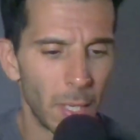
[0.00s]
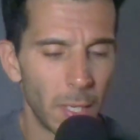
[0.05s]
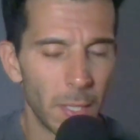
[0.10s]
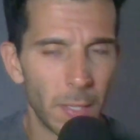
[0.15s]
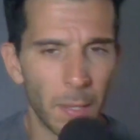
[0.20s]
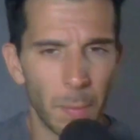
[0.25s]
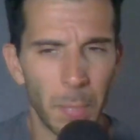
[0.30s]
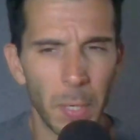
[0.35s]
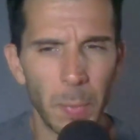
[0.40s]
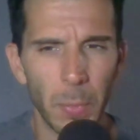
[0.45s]

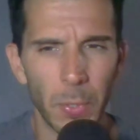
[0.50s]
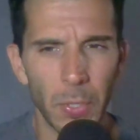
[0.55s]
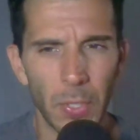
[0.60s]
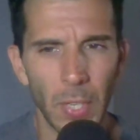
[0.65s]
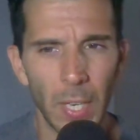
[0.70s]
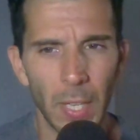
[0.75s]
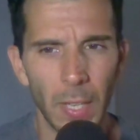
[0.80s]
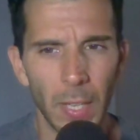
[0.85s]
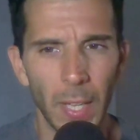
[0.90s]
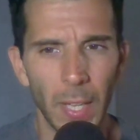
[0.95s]
Some people
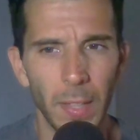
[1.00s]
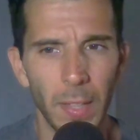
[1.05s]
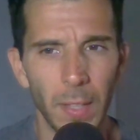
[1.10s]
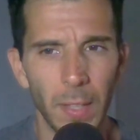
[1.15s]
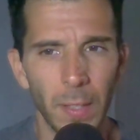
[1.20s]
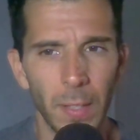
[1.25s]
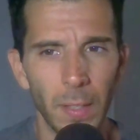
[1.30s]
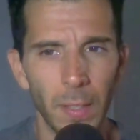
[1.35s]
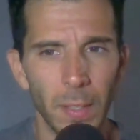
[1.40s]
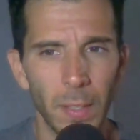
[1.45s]
say that
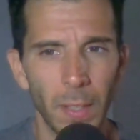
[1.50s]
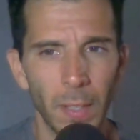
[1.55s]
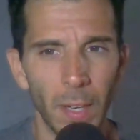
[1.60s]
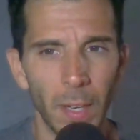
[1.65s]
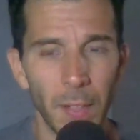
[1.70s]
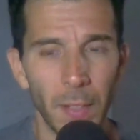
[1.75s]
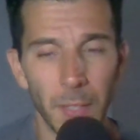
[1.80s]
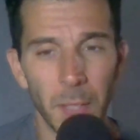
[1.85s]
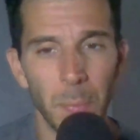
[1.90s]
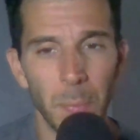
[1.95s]

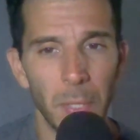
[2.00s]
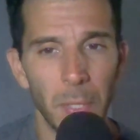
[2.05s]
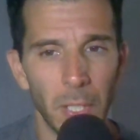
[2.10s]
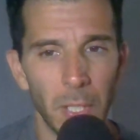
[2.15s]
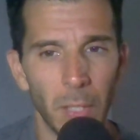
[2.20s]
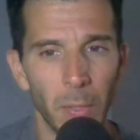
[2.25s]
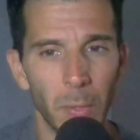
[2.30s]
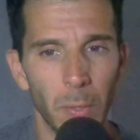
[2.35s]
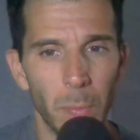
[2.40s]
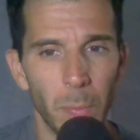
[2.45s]
this
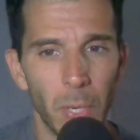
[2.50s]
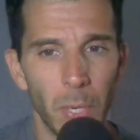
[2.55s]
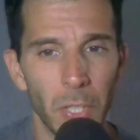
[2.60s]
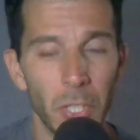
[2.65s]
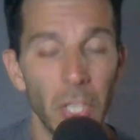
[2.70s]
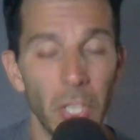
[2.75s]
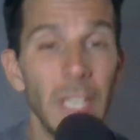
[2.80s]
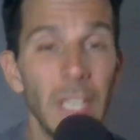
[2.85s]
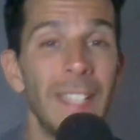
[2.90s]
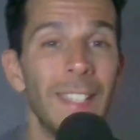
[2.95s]
particular
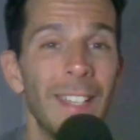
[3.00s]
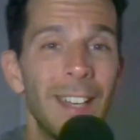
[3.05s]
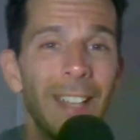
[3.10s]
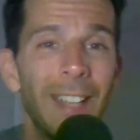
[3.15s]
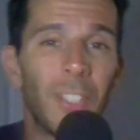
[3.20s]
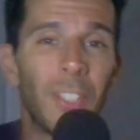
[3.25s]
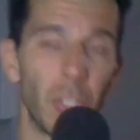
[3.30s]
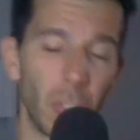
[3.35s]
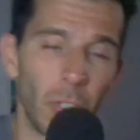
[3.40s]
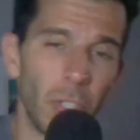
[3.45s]
brush isn't
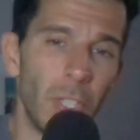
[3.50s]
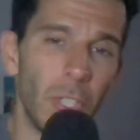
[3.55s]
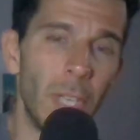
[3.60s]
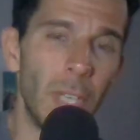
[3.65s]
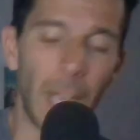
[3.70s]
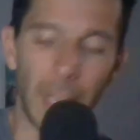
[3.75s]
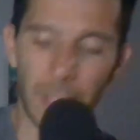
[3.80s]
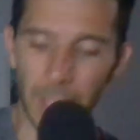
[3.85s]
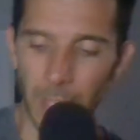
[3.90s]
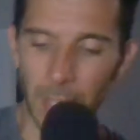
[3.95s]
as good
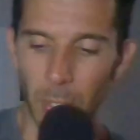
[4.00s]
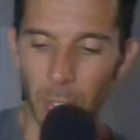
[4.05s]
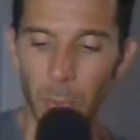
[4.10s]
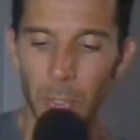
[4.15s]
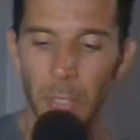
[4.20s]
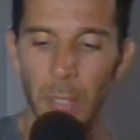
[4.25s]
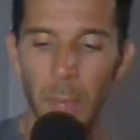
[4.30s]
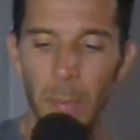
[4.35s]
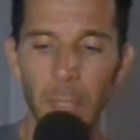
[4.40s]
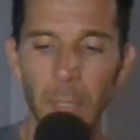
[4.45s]
as it
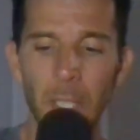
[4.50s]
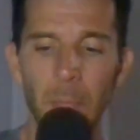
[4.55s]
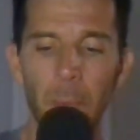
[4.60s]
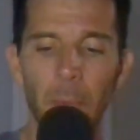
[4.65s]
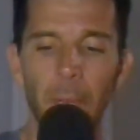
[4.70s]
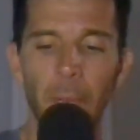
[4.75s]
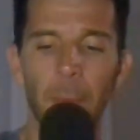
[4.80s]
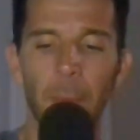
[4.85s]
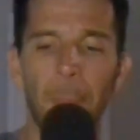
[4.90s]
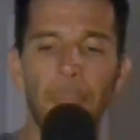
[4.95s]
used to be, but